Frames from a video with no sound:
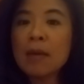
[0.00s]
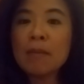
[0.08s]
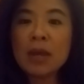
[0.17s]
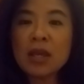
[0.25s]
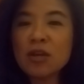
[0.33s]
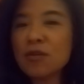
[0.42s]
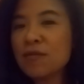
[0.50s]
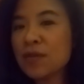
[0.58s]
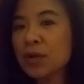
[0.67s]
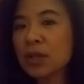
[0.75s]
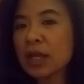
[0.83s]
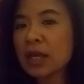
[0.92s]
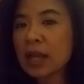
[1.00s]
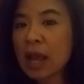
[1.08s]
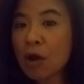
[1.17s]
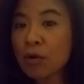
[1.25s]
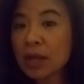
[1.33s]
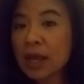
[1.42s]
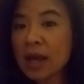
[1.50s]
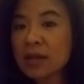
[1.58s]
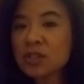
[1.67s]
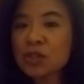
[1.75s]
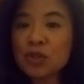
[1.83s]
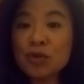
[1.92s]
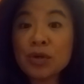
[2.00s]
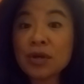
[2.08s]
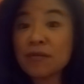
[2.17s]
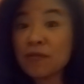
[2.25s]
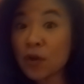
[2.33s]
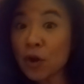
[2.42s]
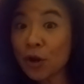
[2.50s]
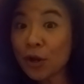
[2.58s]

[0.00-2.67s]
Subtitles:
make you feel like an outcast so you convert,